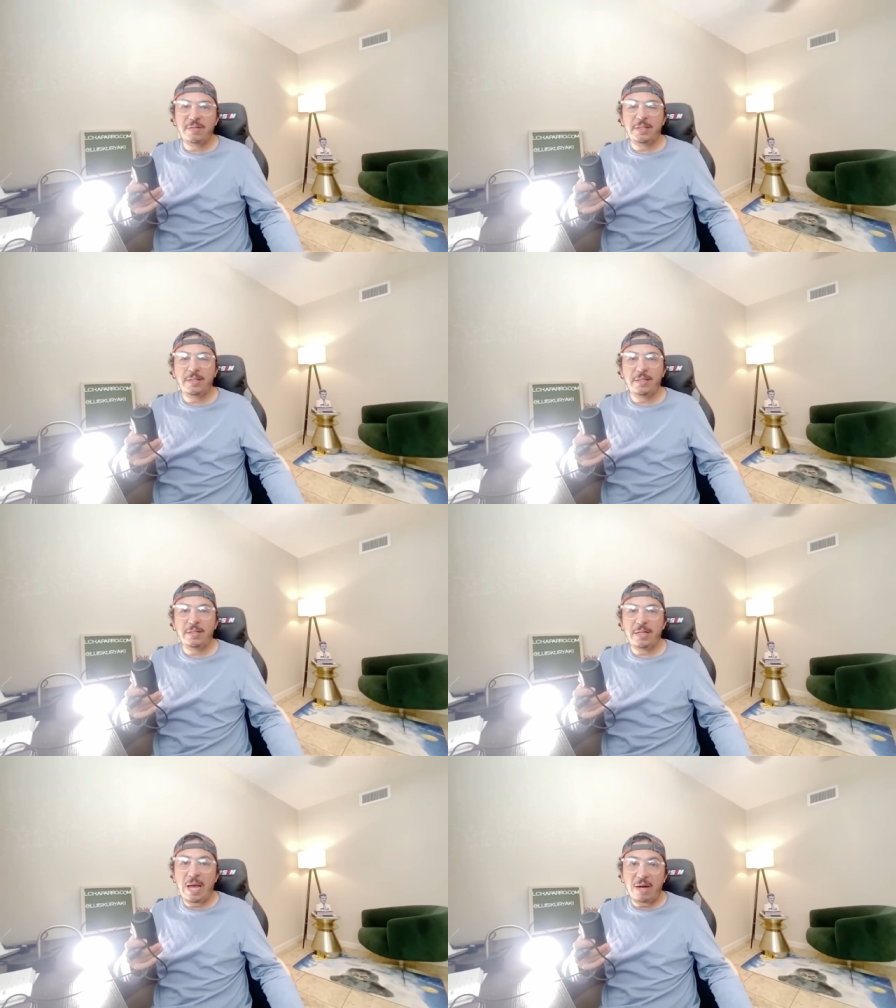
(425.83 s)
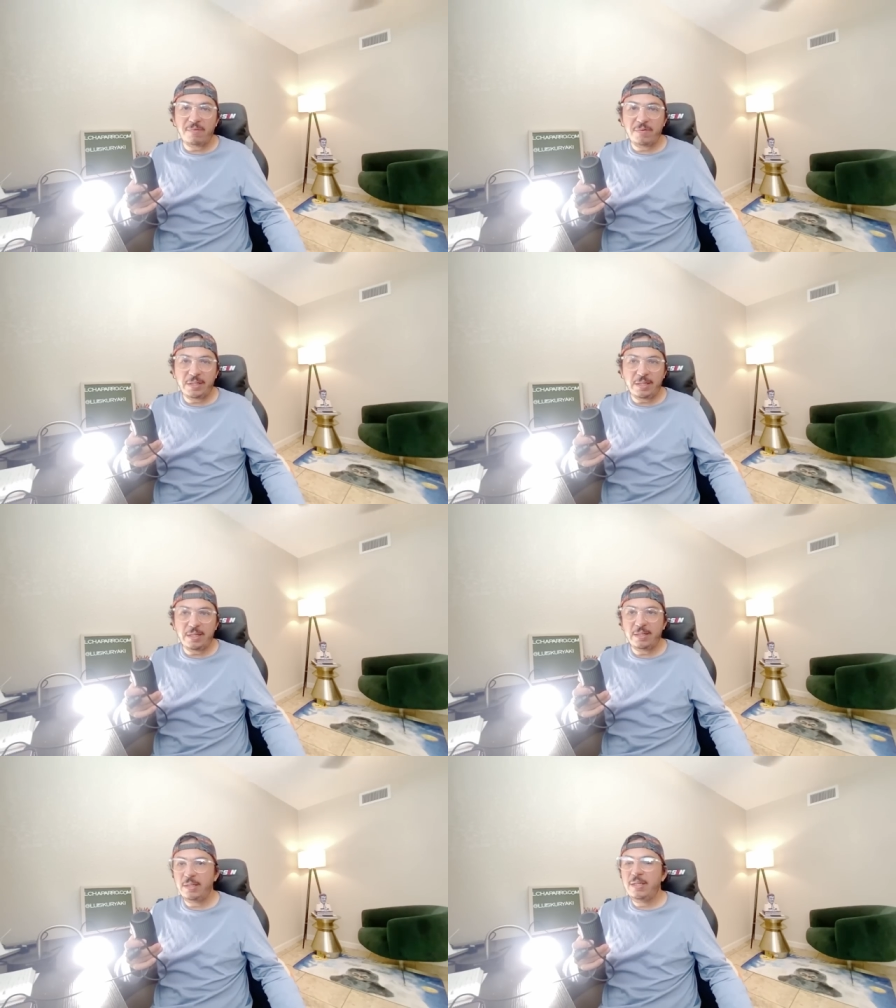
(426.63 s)
in
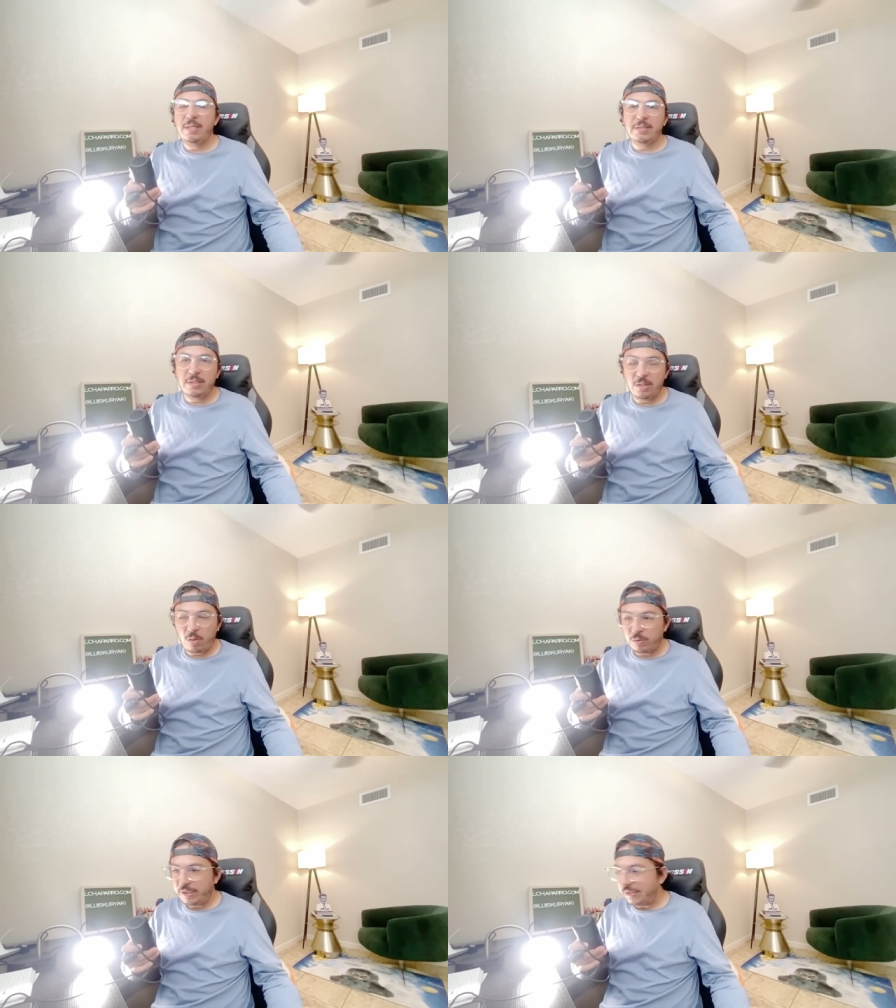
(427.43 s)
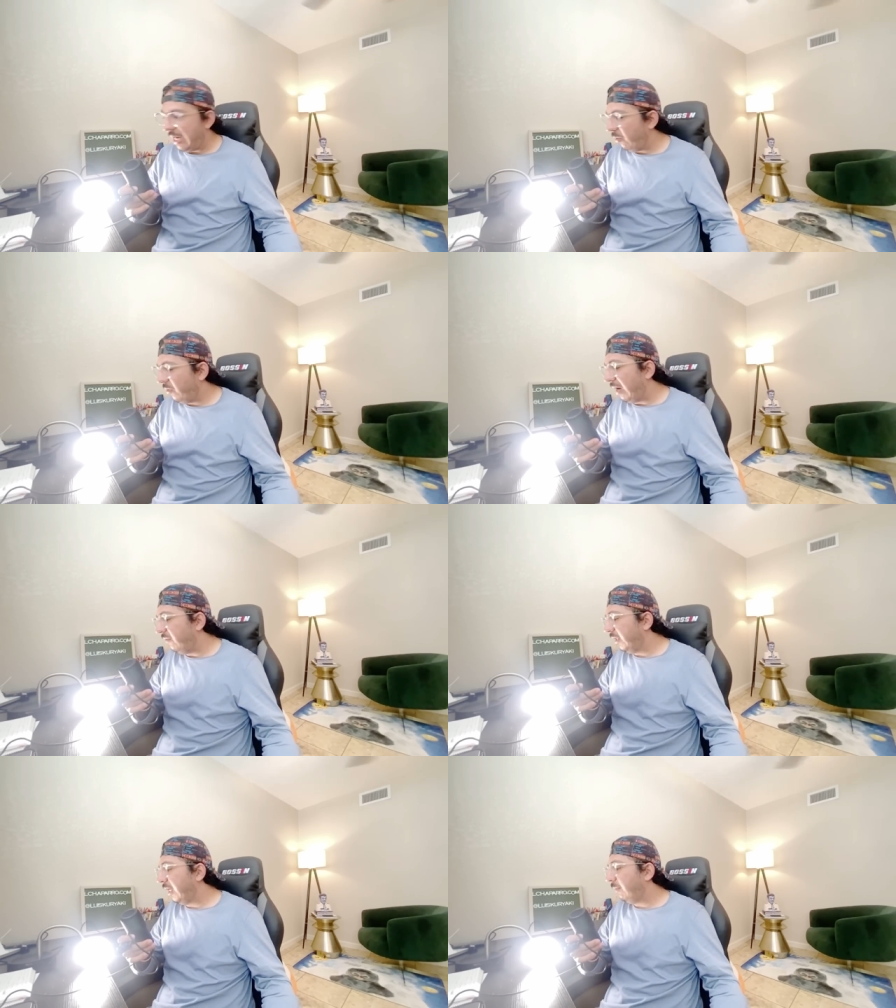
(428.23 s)
Africa, not only South
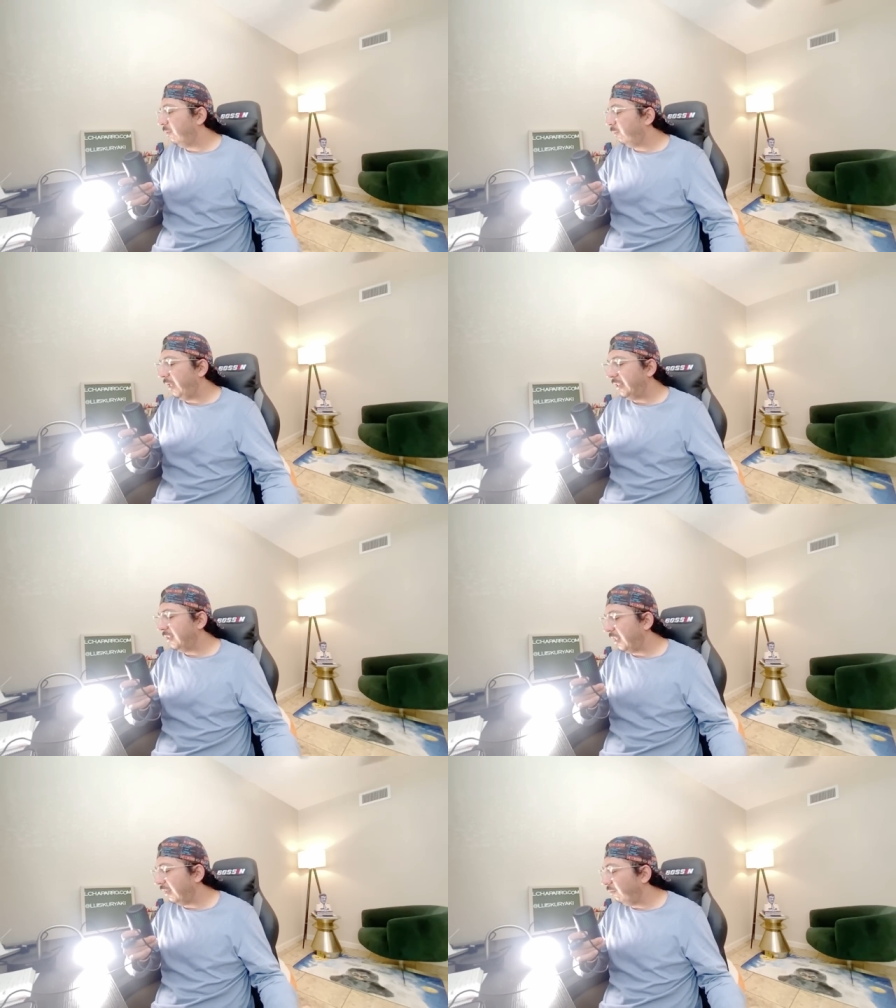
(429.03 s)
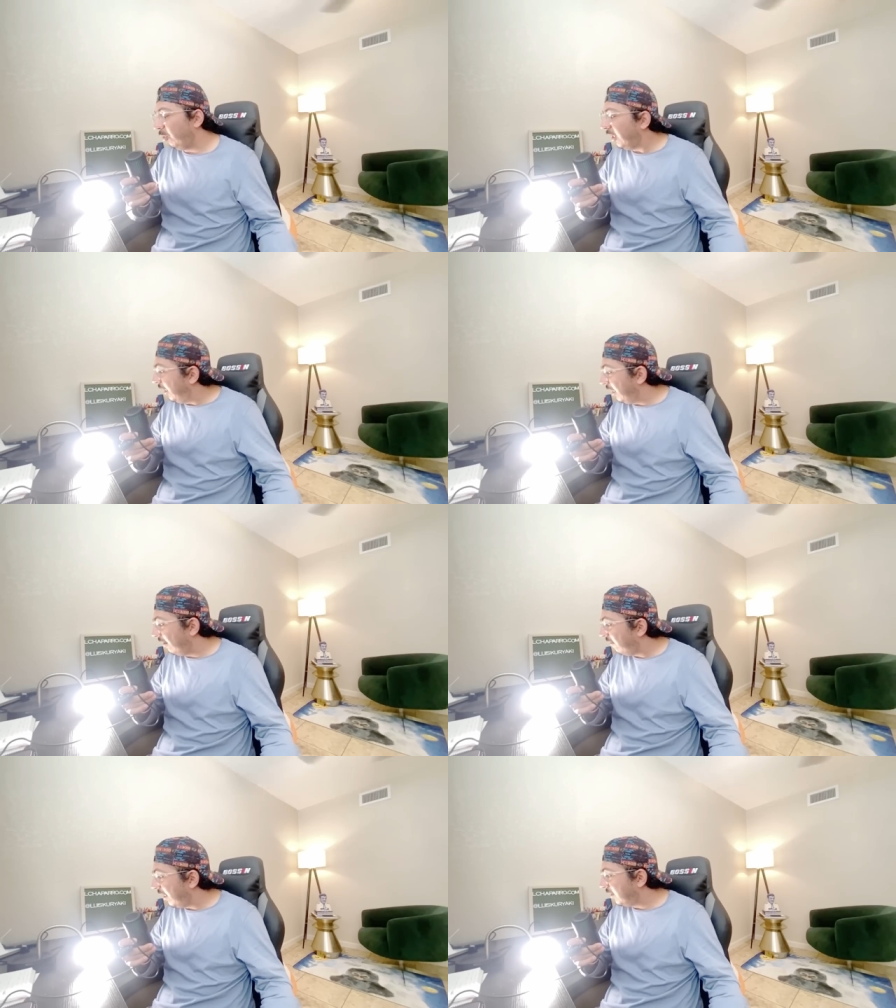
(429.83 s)
Africa, but places like Burkina
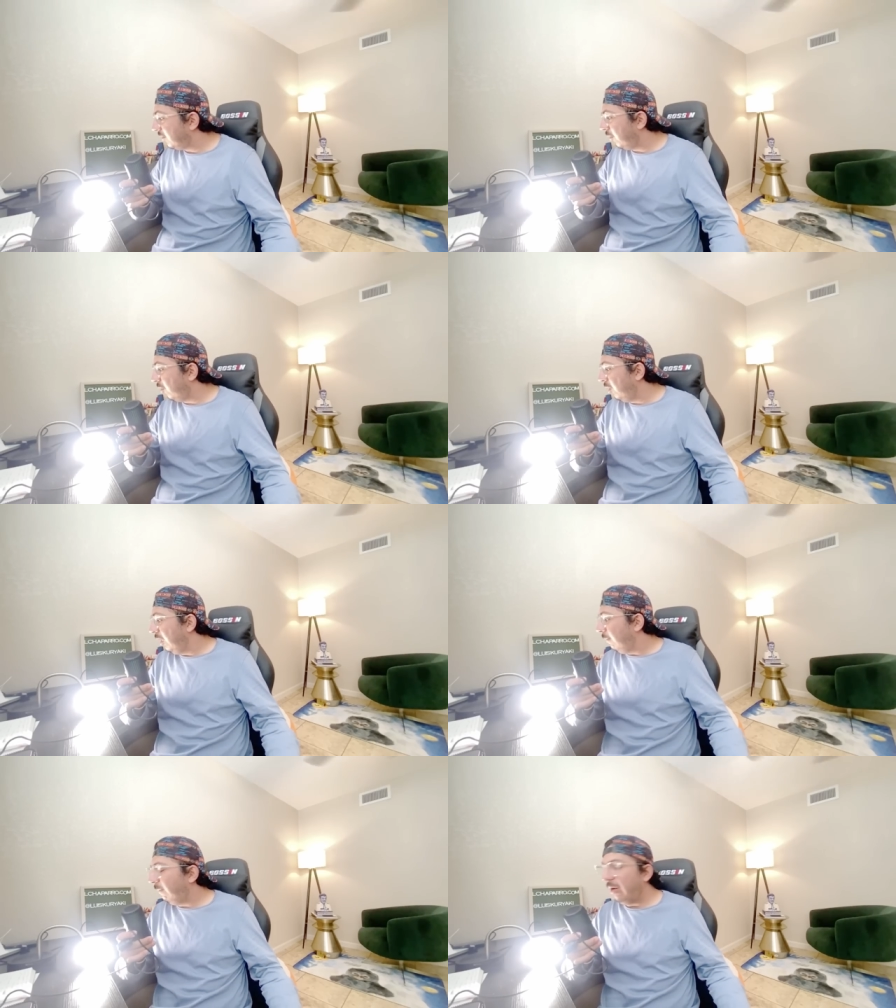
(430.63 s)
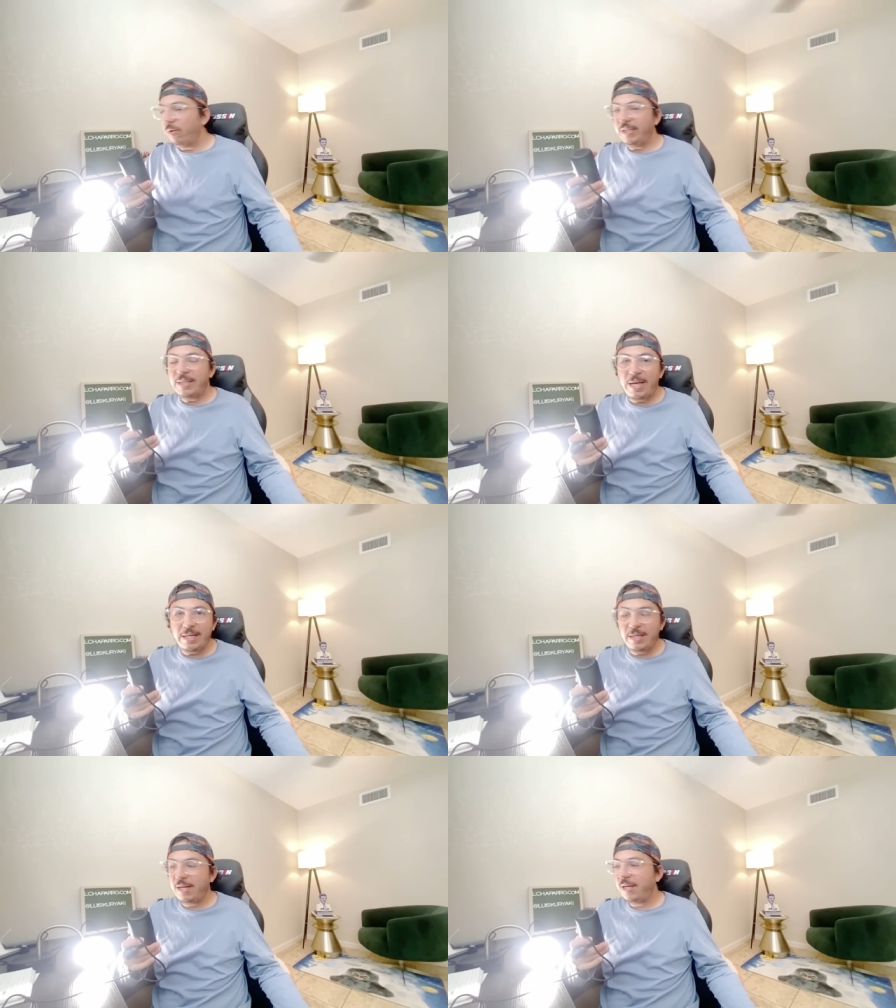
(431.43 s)
Faso,
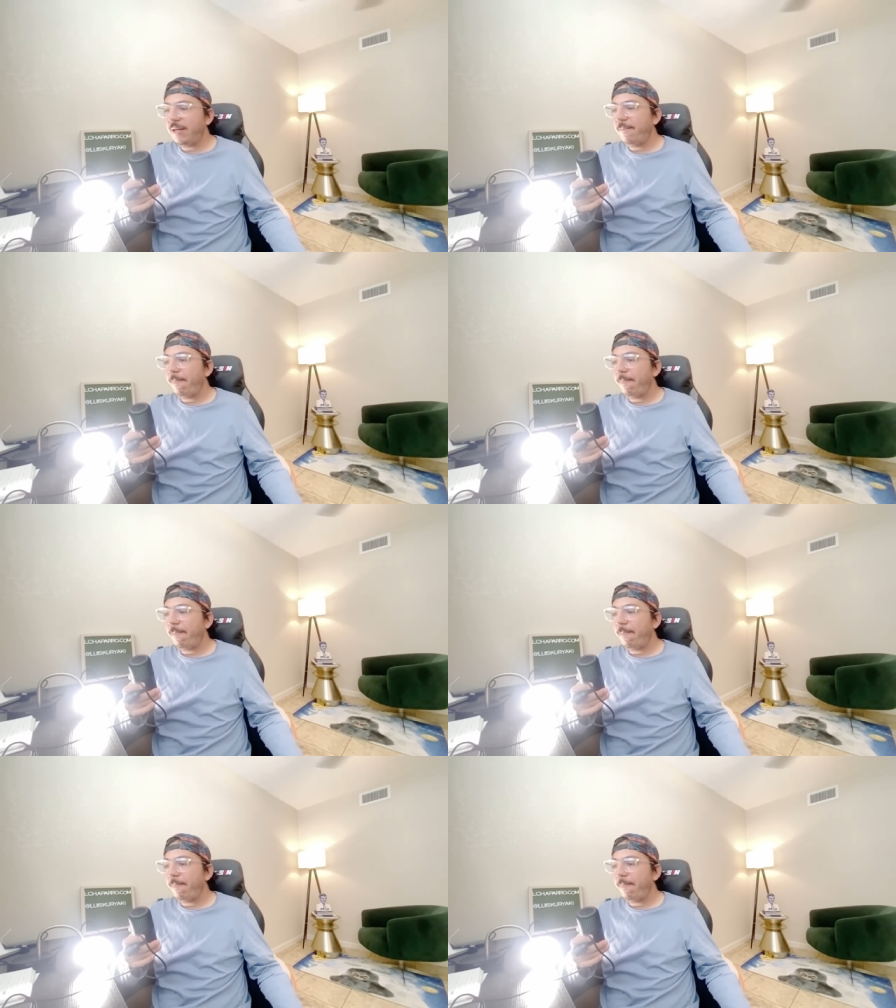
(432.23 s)
Mauritania,